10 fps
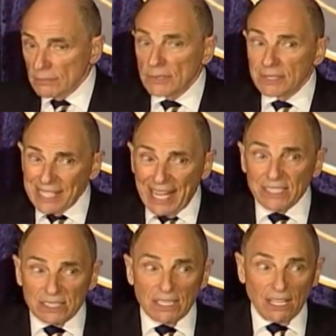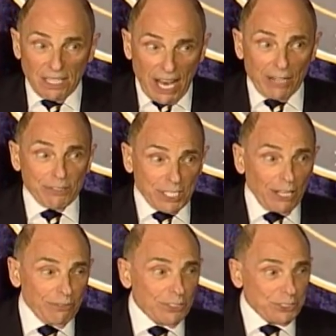It takes a lot of
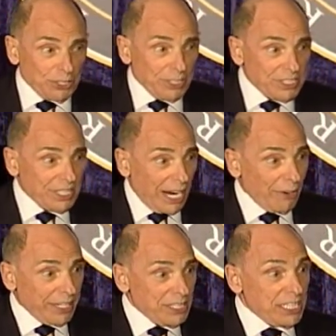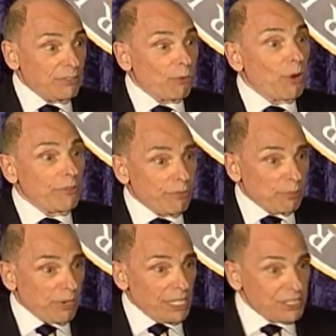self-assurance and arrogance to even run for
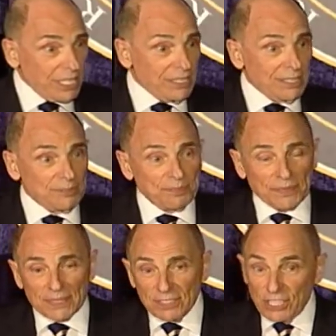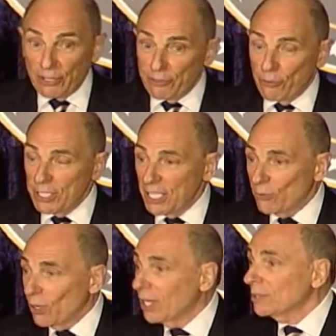president. Gerry Ford didn't
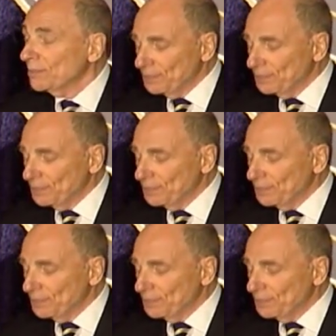run.